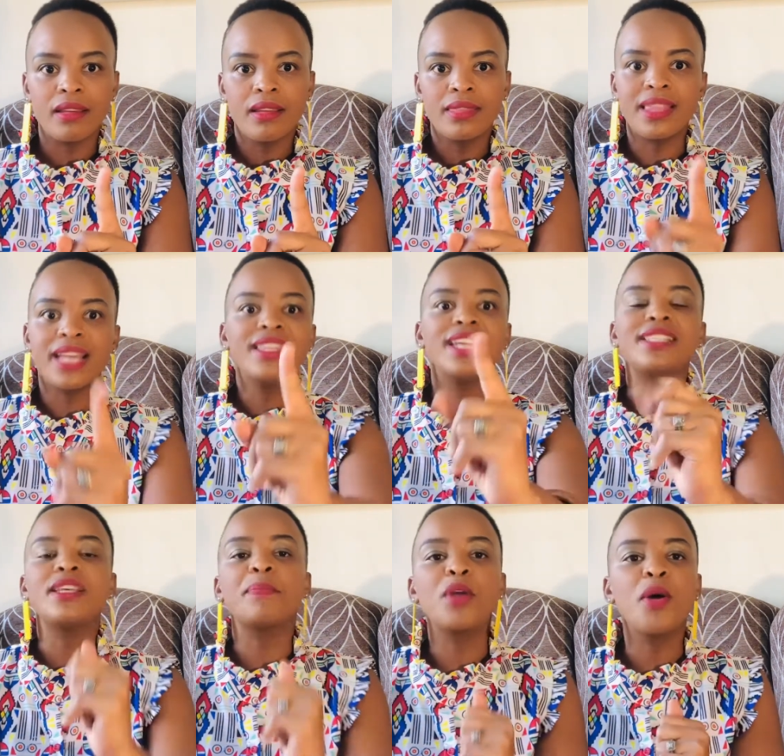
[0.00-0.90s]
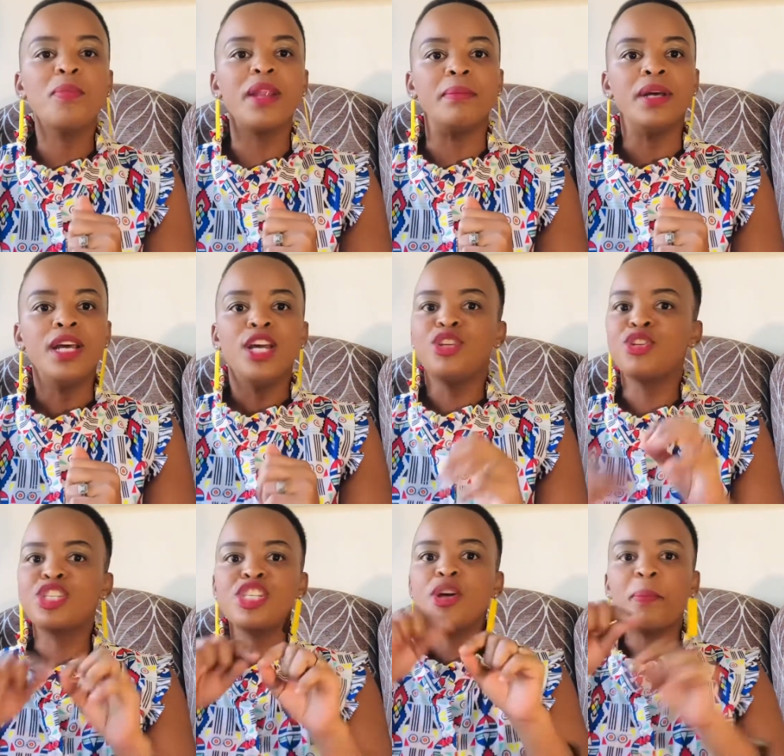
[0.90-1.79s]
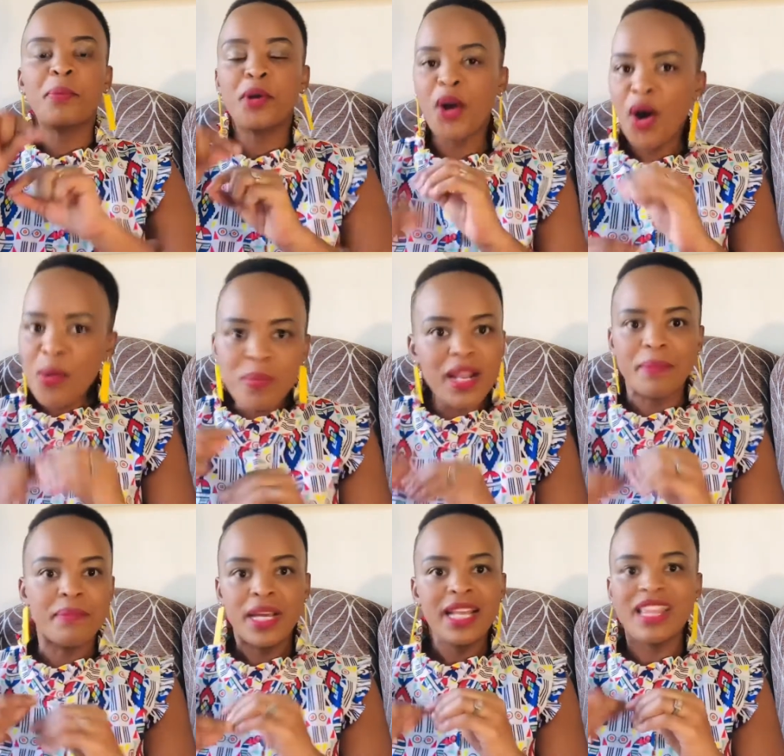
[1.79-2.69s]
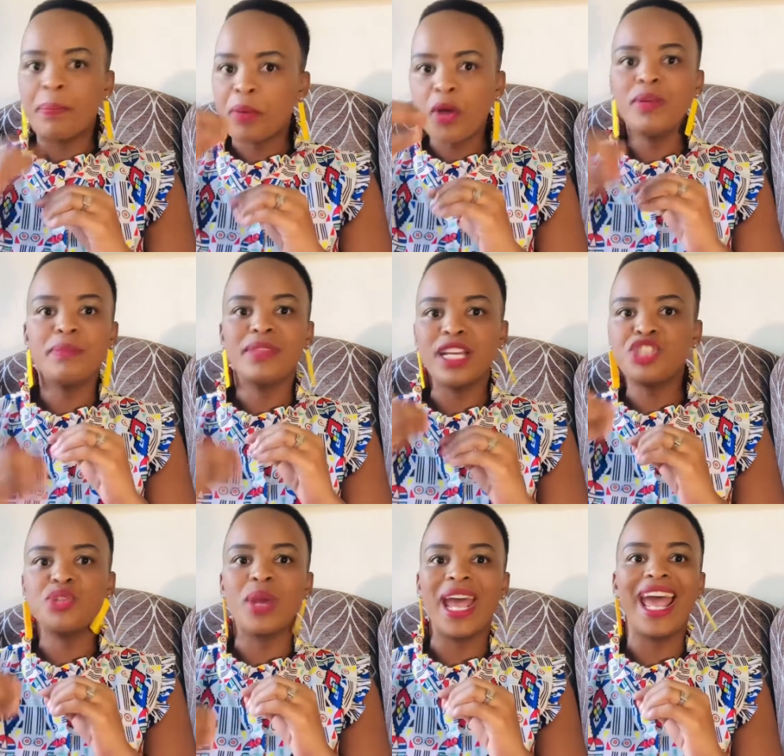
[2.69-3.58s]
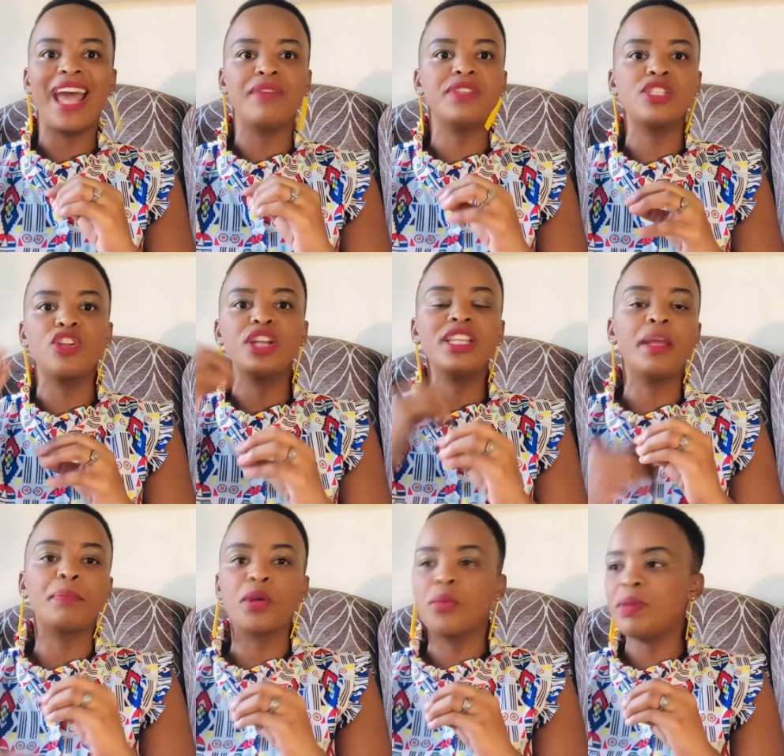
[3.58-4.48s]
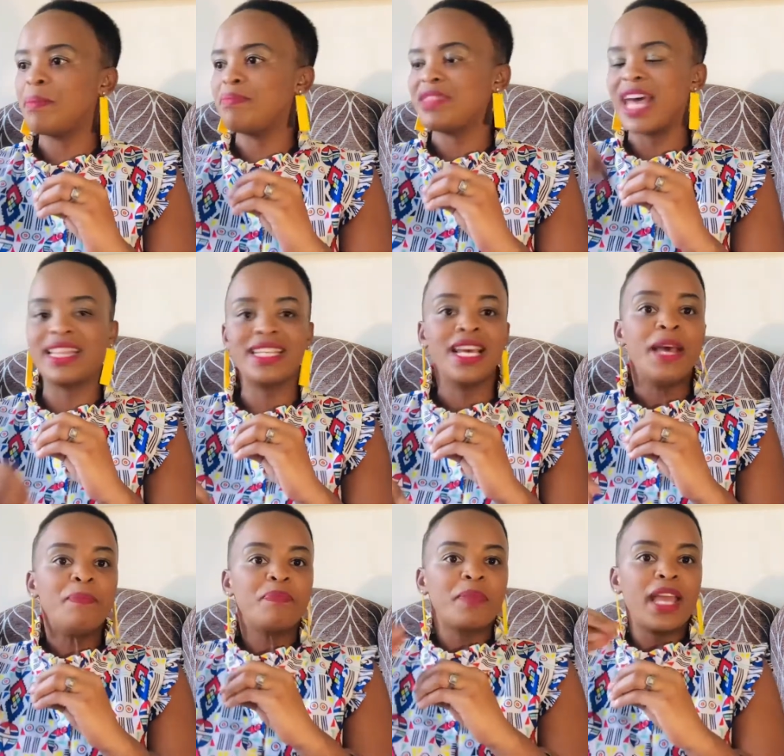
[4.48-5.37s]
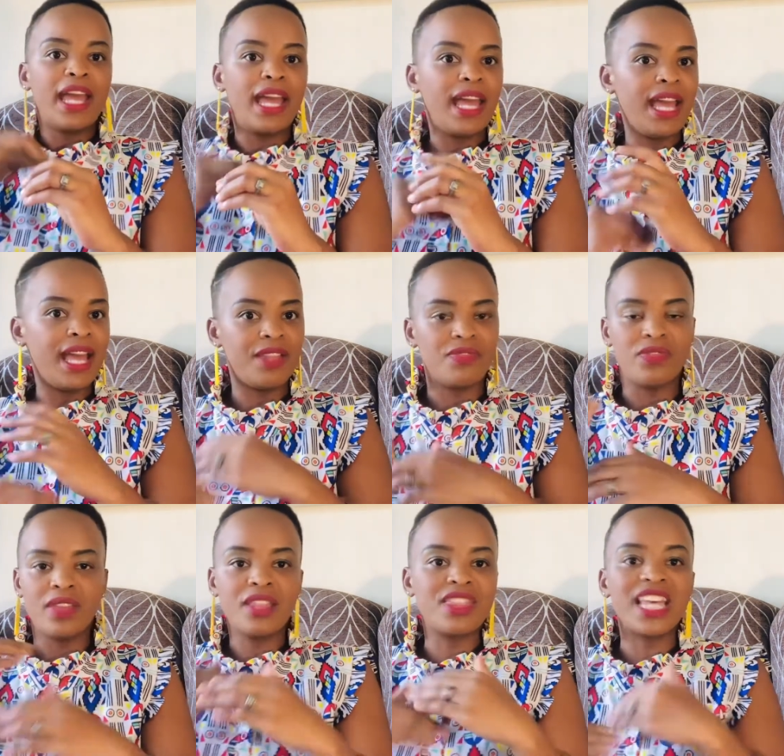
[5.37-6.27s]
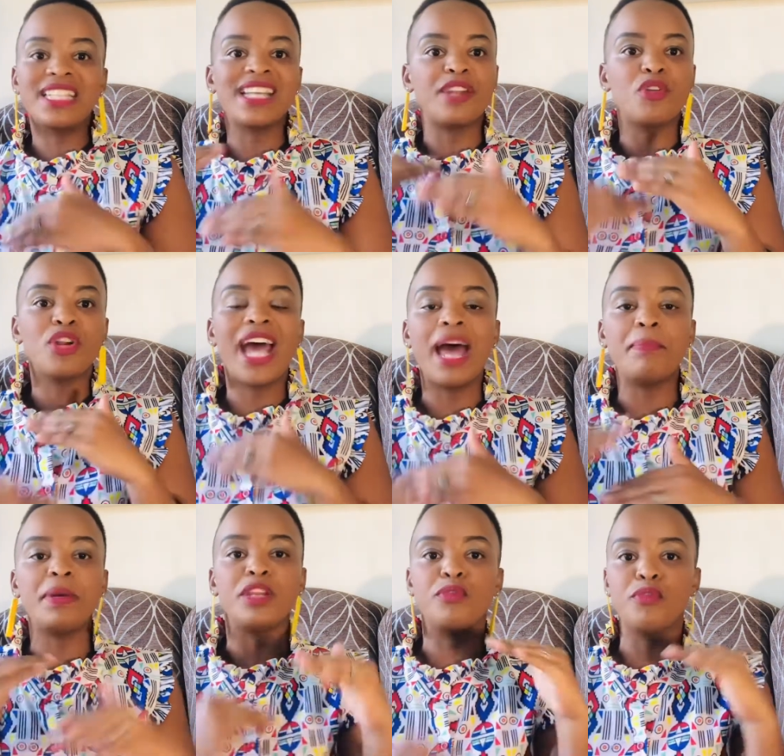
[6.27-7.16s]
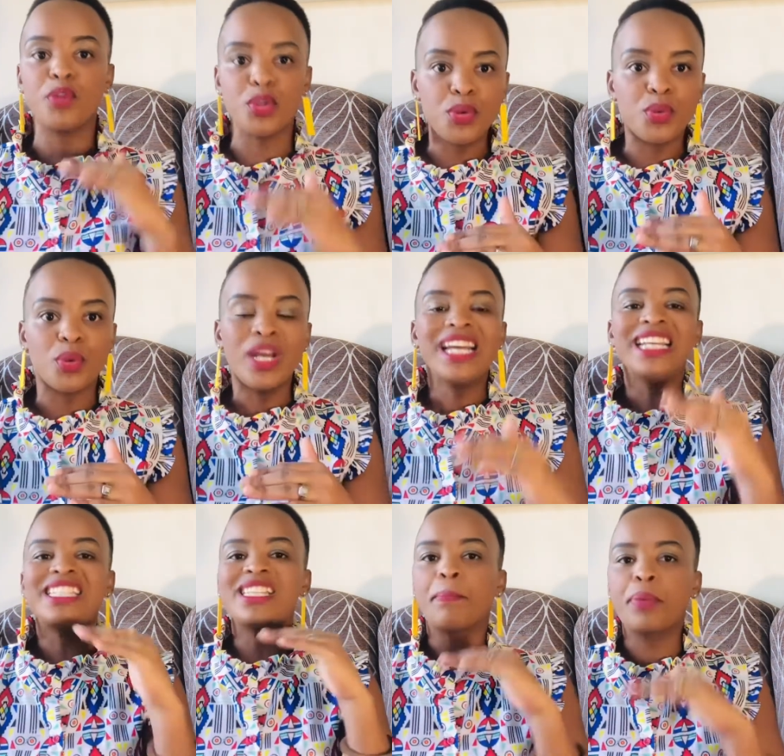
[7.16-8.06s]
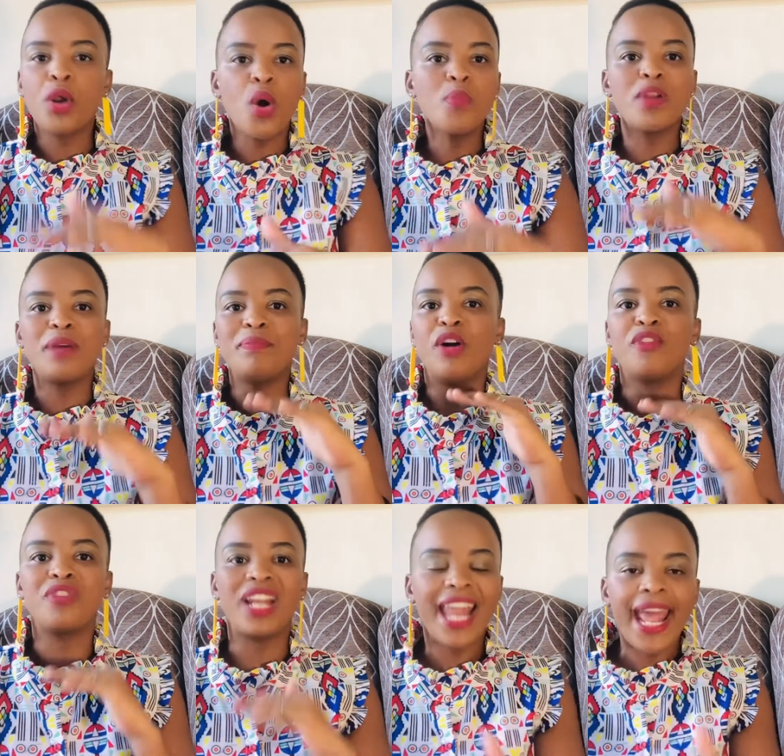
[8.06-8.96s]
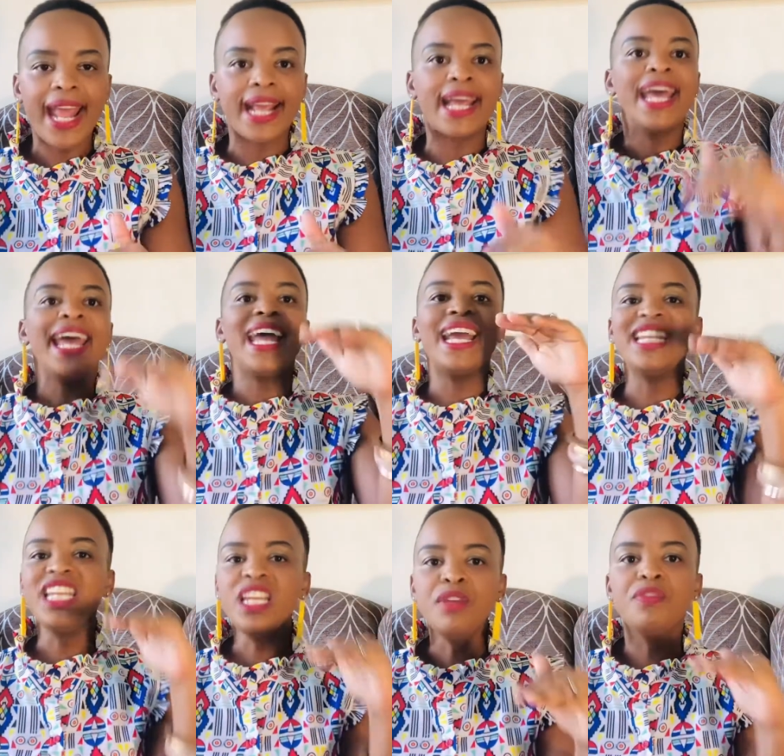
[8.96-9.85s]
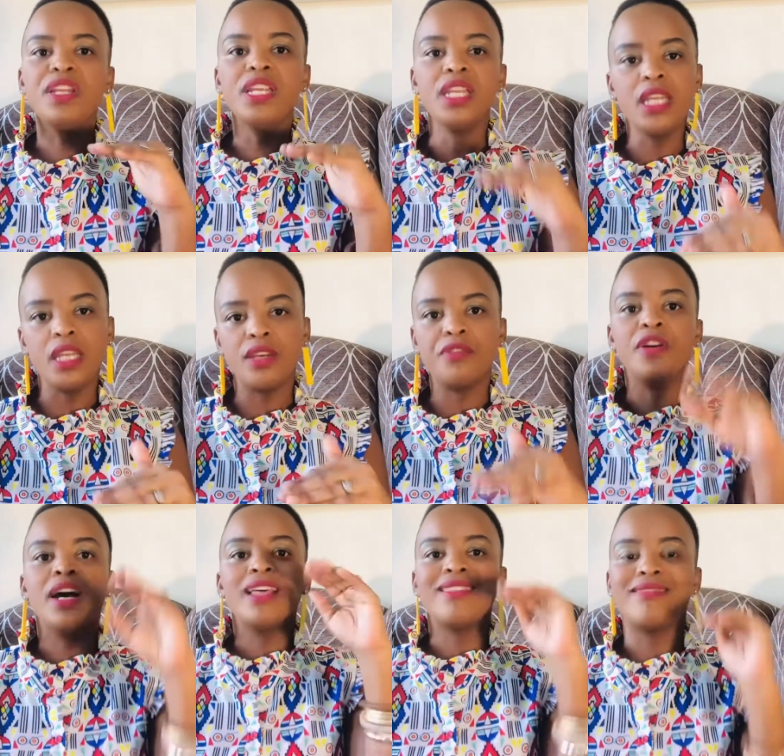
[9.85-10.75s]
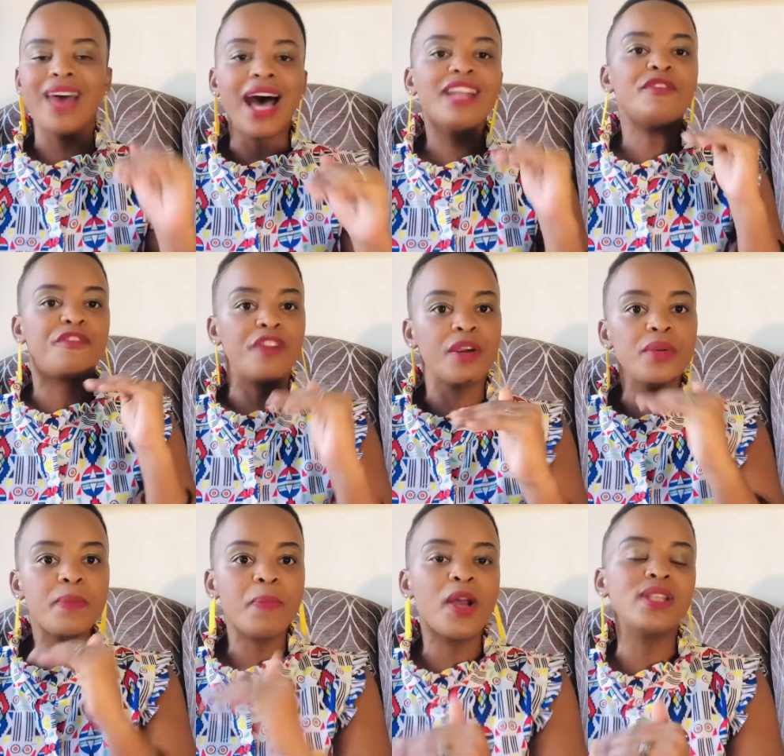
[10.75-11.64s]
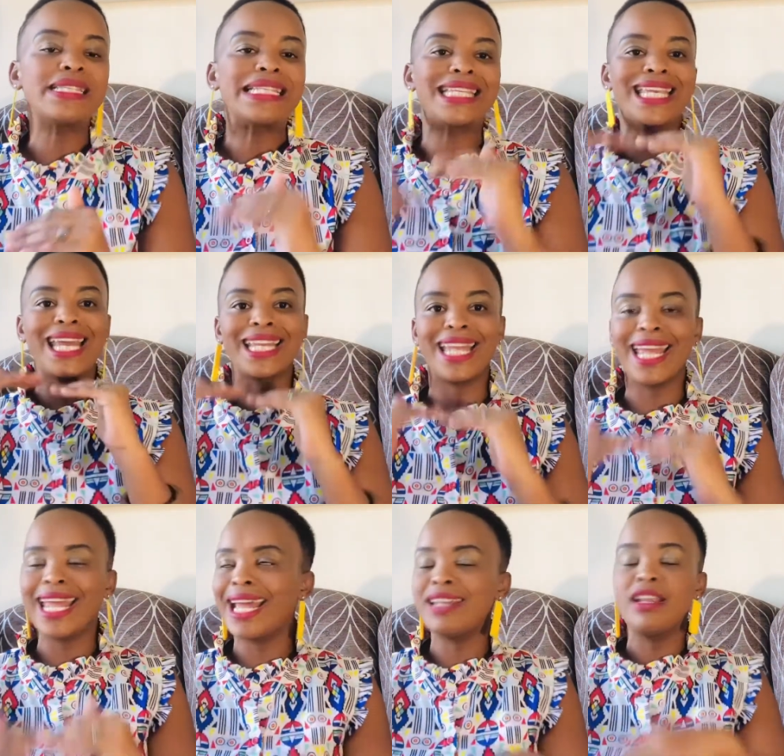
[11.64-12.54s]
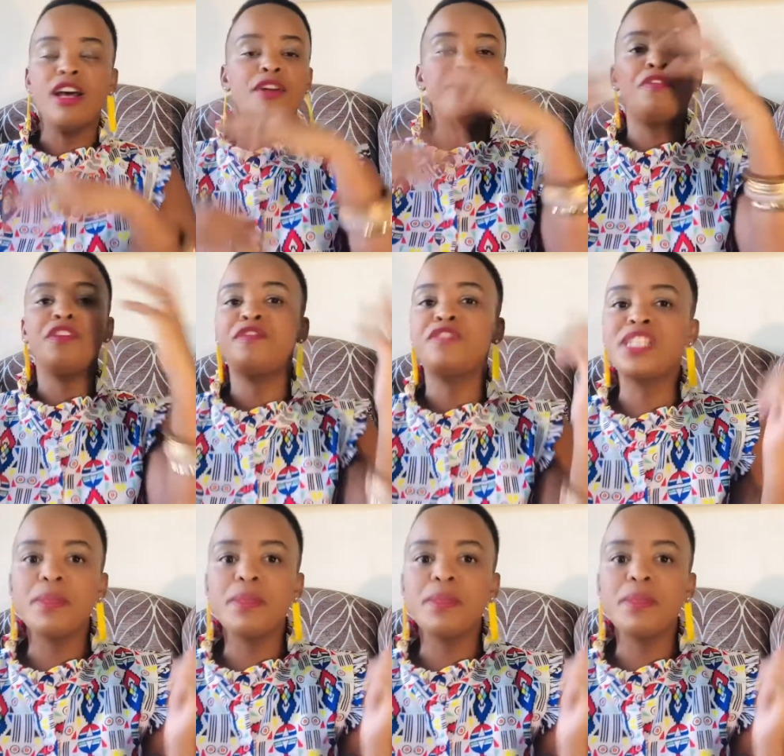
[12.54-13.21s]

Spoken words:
Then there's a problem. You see, the problem that you have is not the problem that things are not happening for you. It's a problem of lack. And even if that very person can earn 50